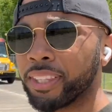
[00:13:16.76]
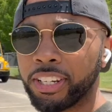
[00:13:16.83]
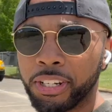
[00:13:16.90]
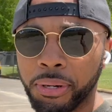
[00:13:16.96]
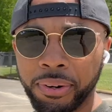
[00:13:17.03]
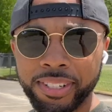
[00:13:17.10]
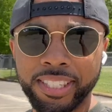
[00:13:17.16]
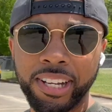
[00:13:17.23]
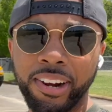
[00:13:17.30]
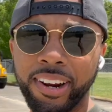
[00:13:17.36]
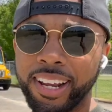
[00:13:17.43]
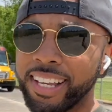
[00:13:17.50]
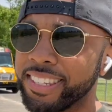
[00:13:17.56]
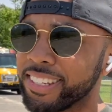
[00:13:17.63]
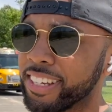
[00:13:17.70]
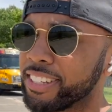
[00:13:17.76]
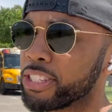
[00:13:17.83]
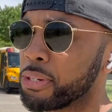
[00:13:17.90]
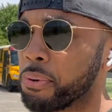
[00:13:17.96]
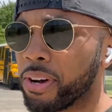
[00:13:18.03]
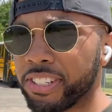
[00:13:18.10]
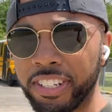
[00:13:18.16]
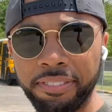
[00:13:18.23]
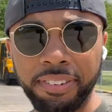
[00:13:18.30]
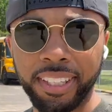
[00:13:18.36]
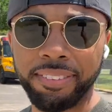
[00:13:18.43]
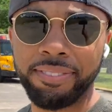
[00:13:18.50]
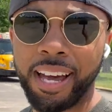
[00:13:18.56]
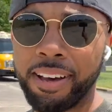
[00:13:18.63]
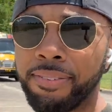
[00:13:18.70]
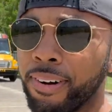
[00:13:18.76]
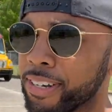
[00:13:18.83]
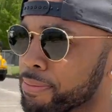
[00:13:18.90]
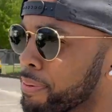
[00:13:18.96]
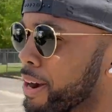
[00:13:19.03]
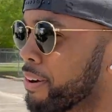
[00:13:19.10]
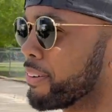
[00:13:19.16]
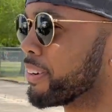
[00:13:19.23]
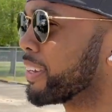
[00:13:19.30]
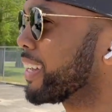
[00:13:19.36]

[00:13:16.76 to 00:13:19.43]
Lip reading: the Durastar engine, 255 horsepower,